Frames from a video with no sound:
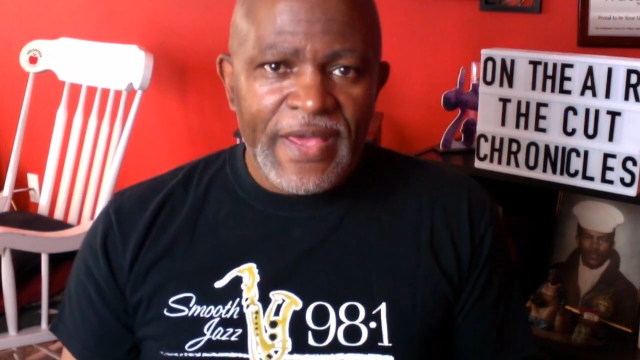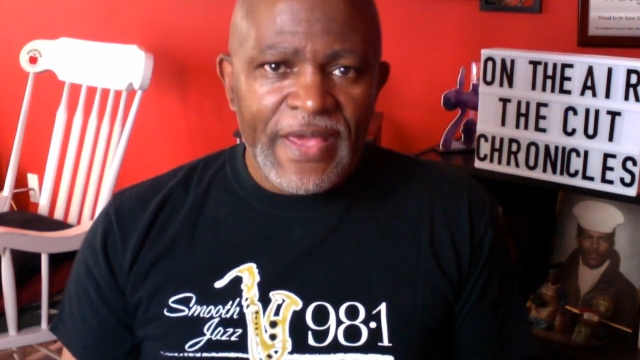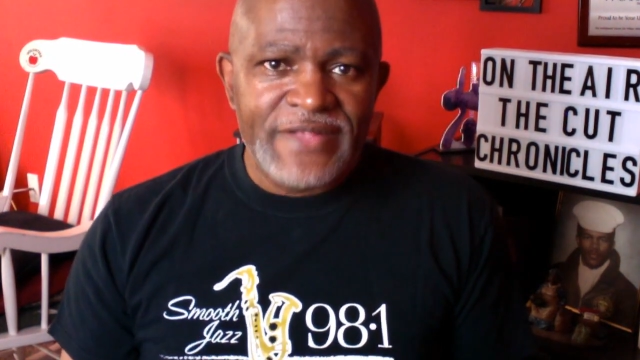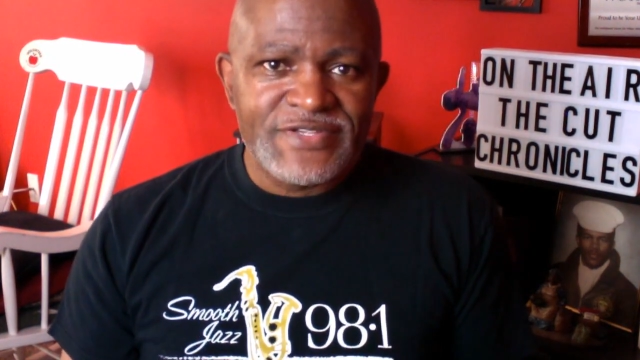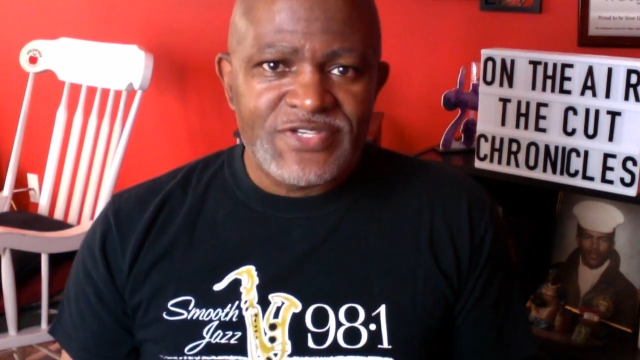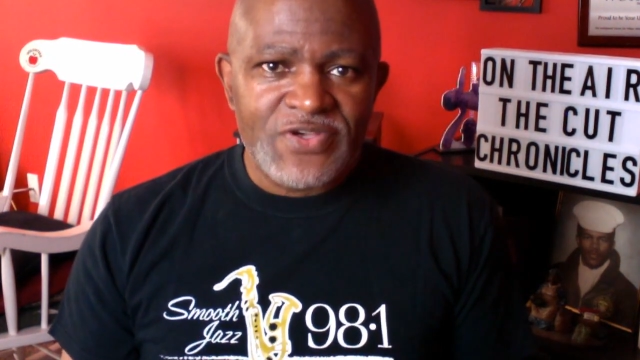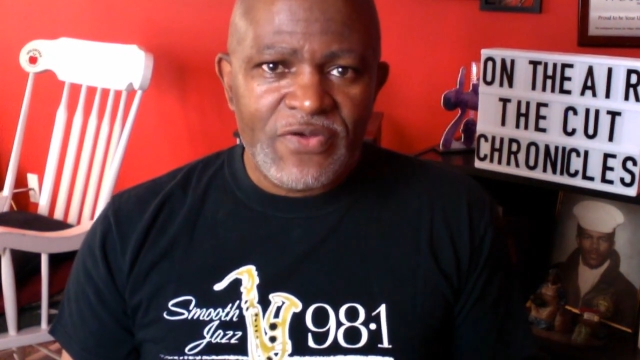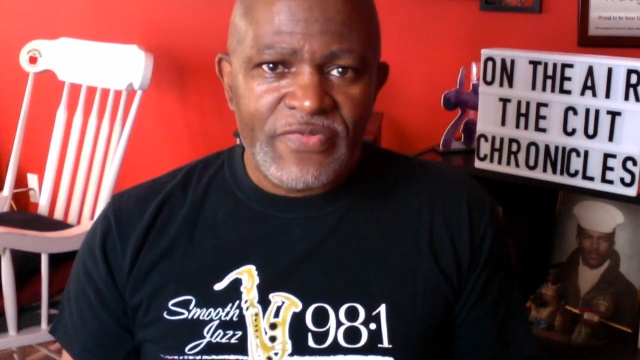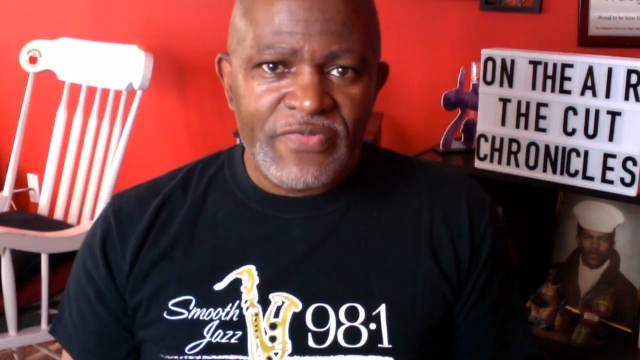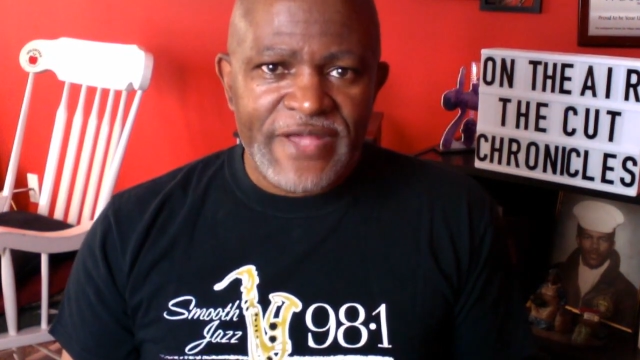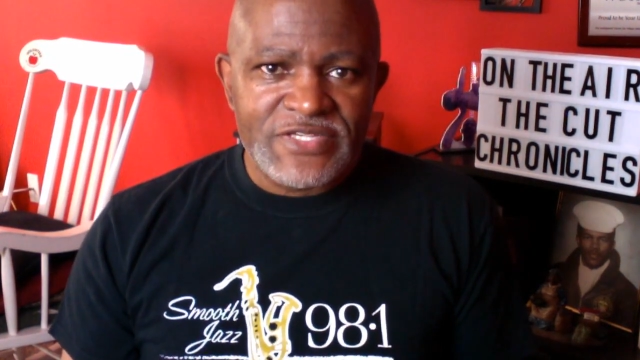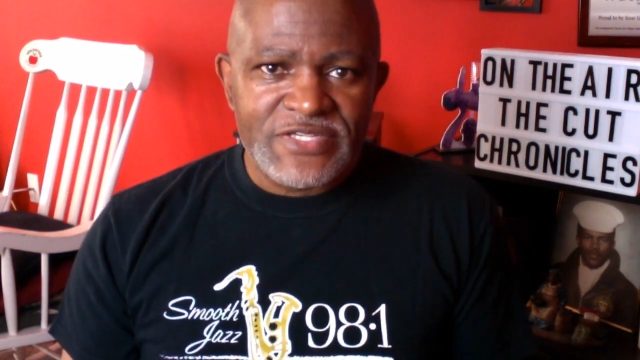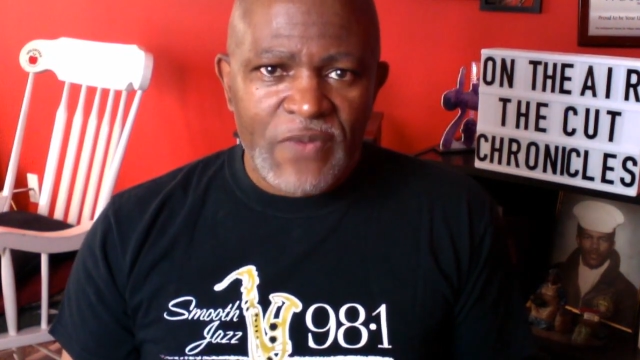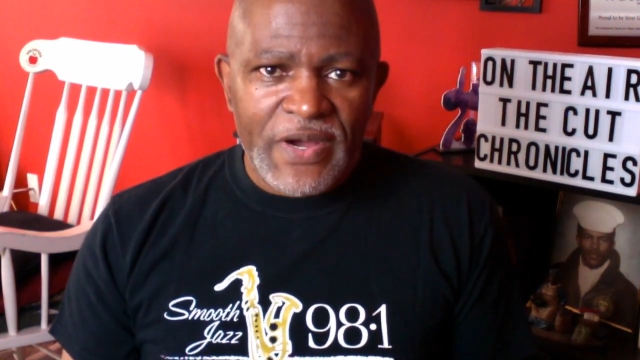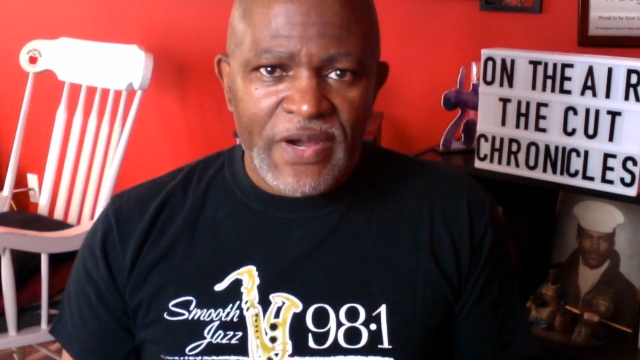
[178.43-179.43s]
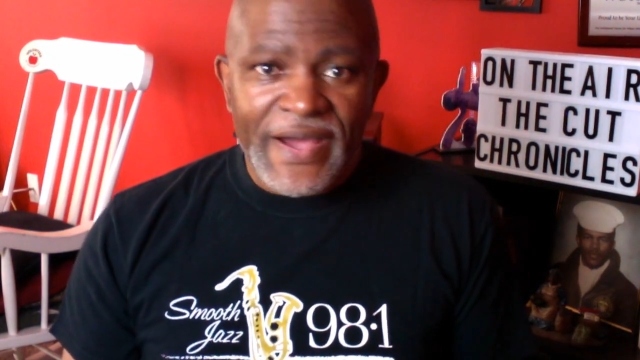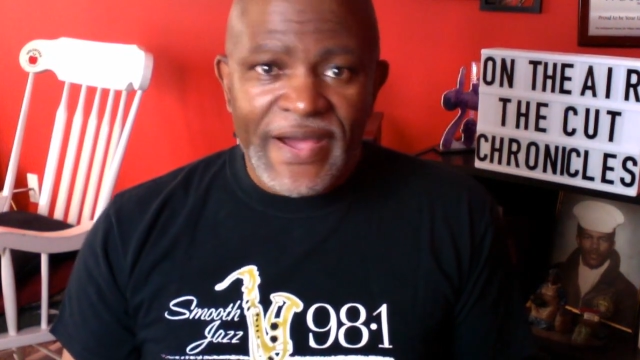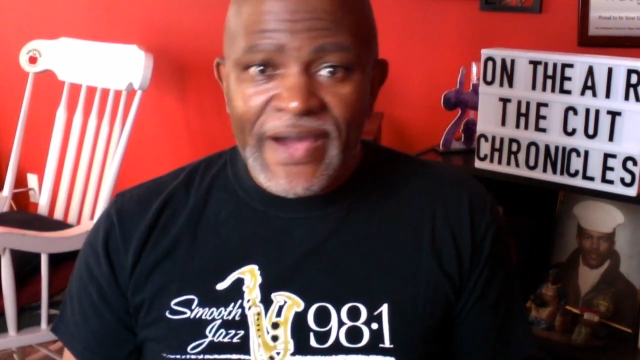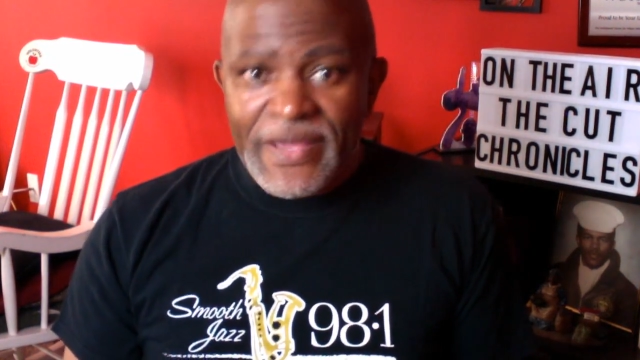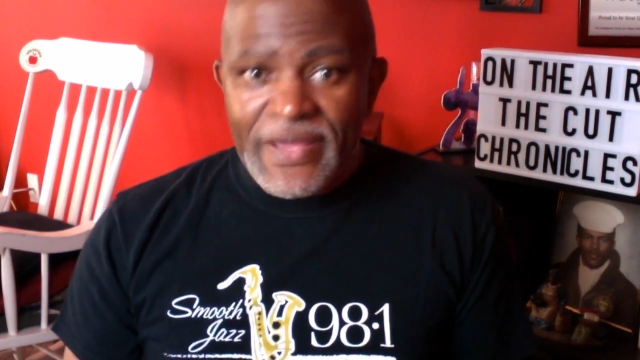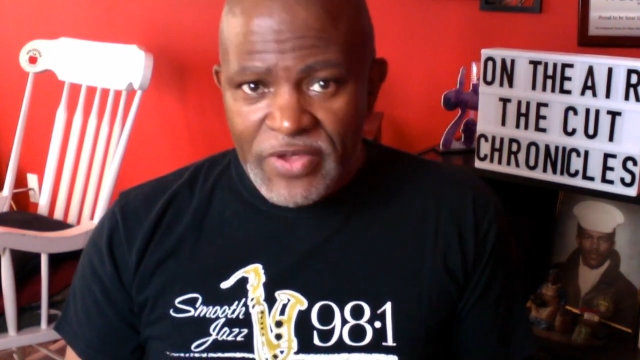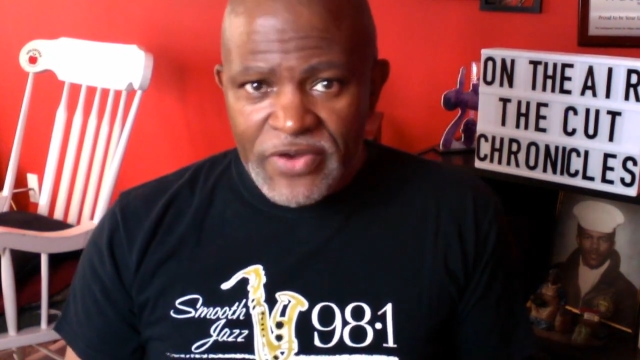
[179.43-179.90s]
And so that's why
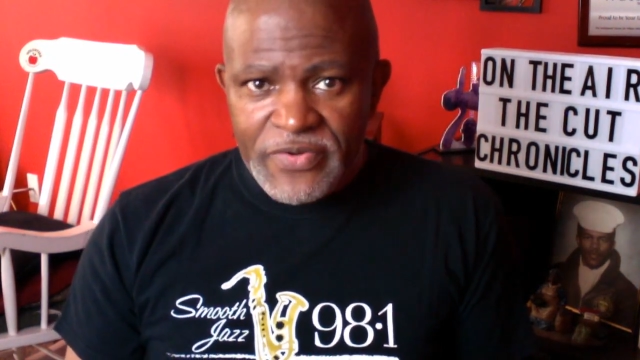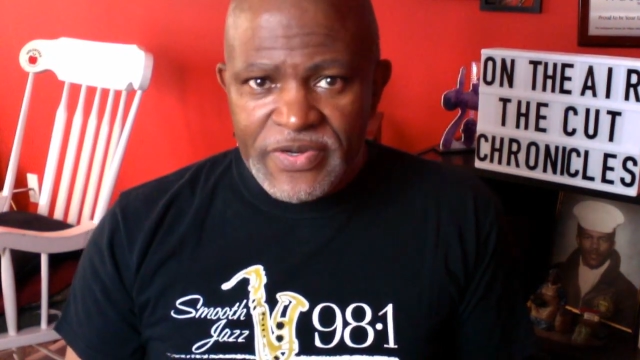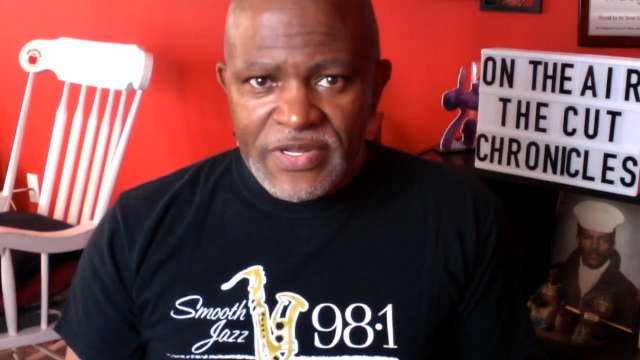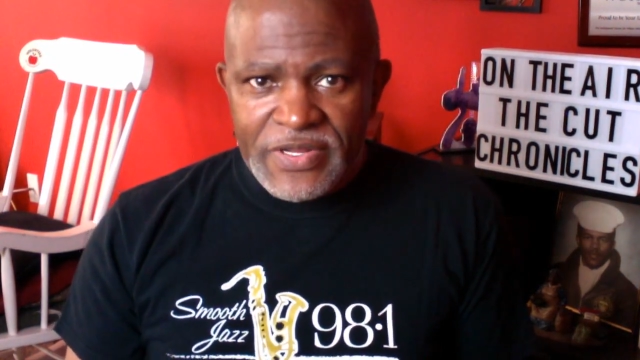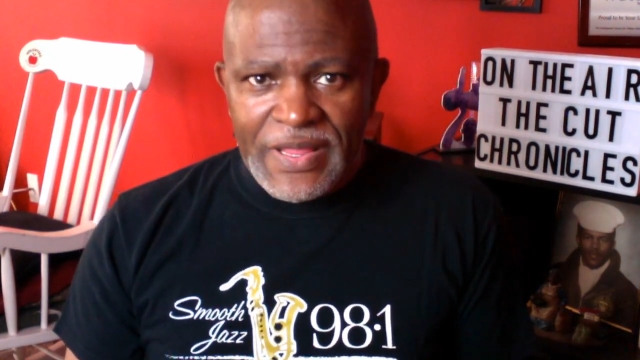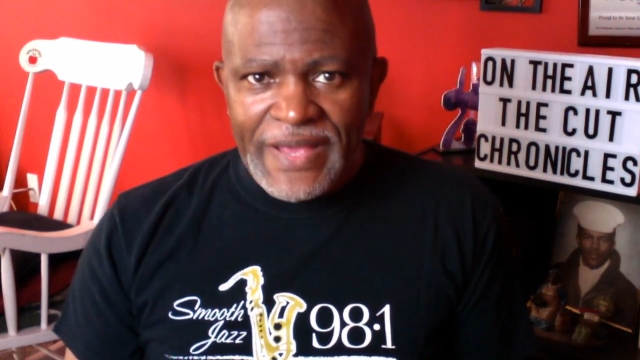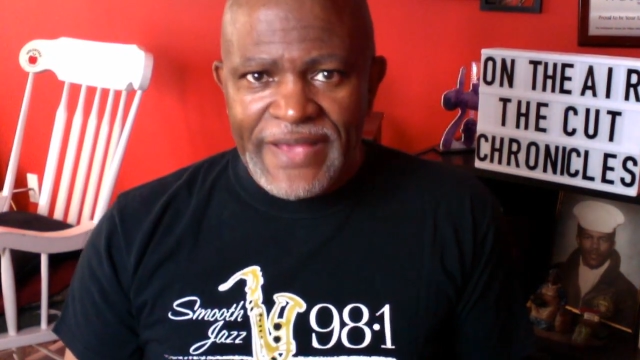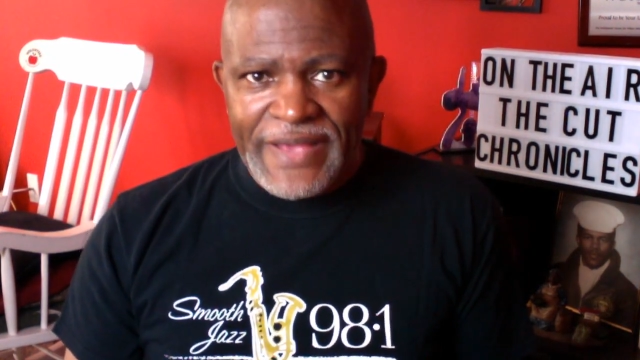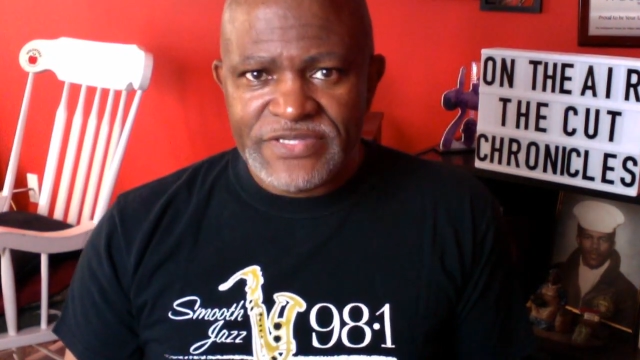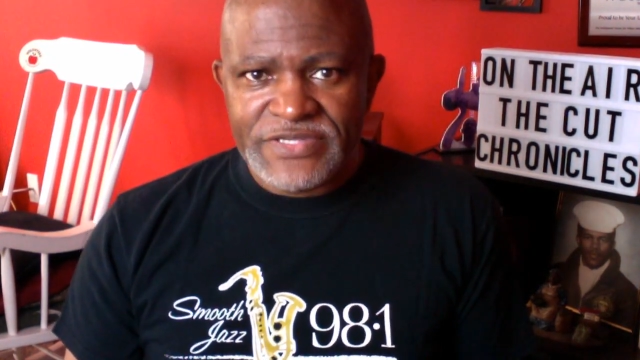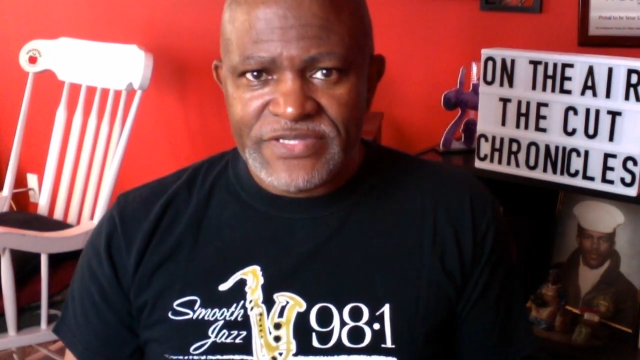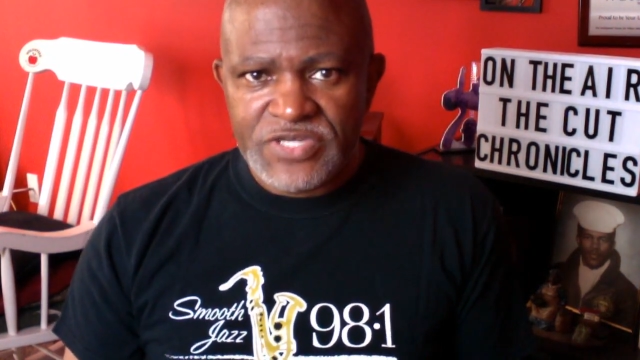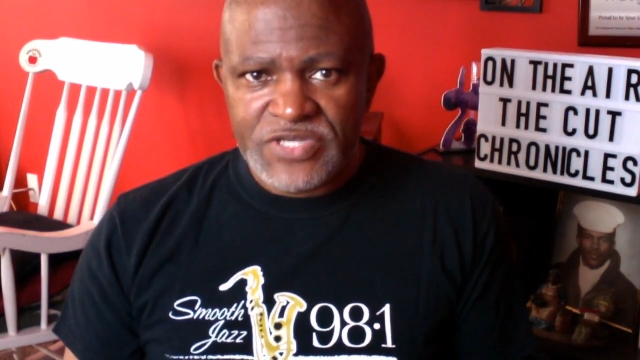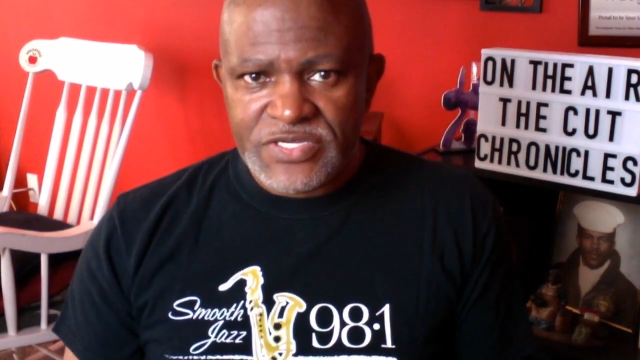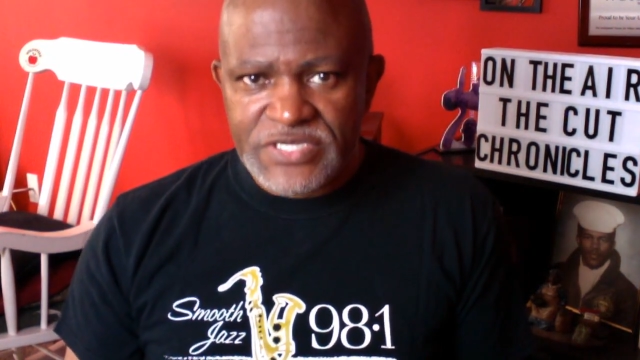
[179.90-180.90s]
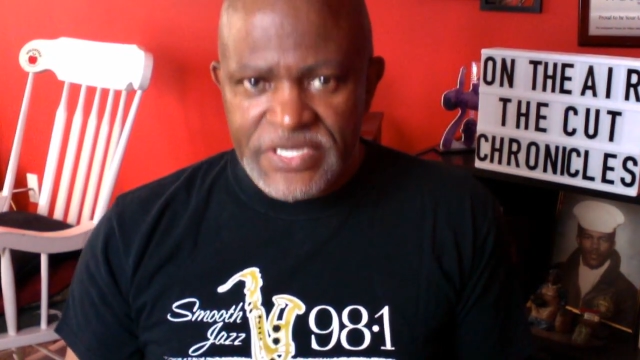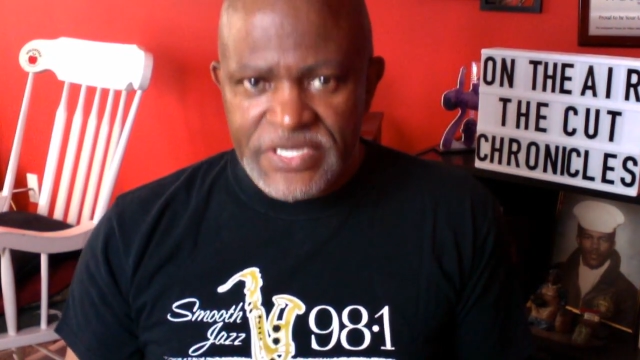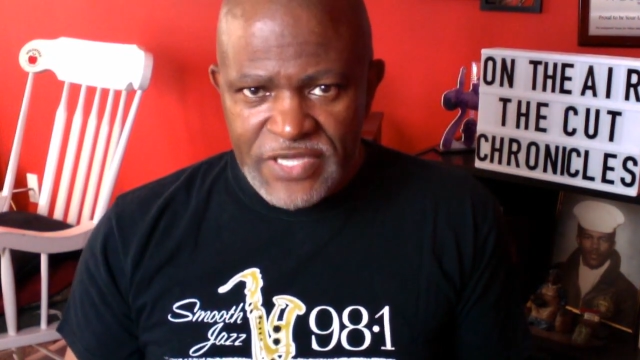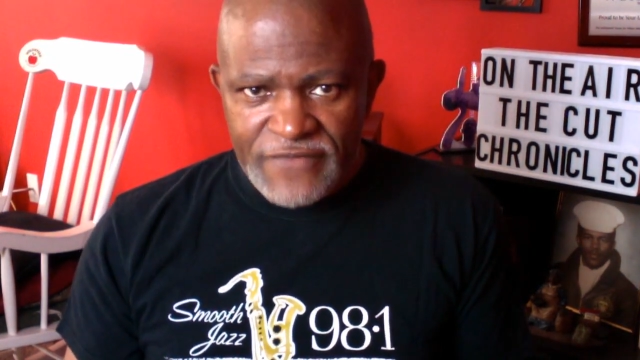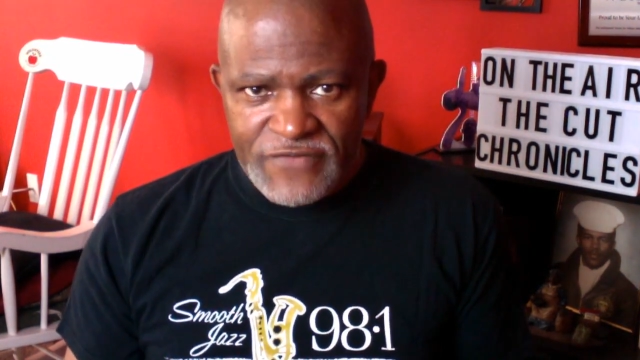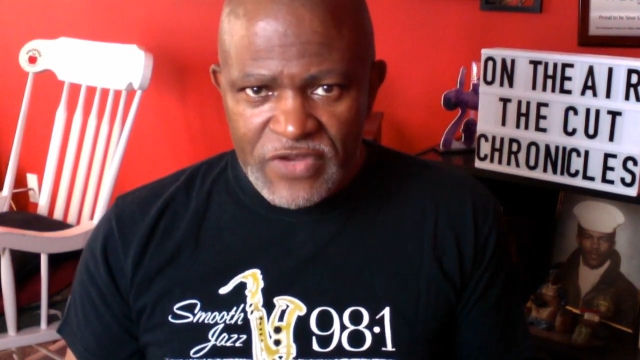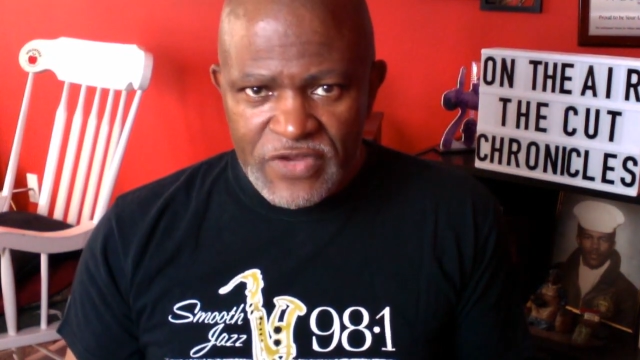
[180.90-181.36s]
I'm here in class, just
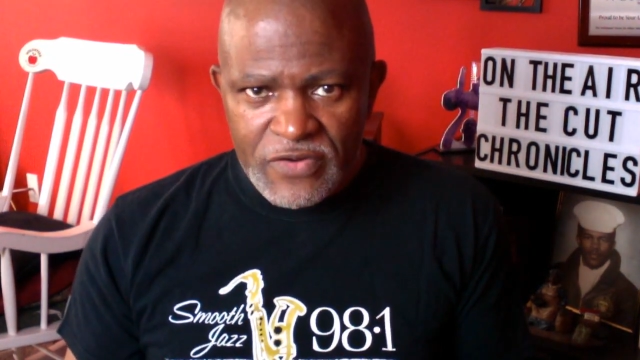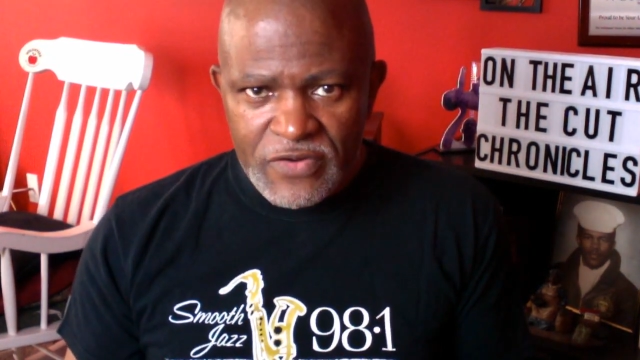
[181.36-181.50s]
as I've done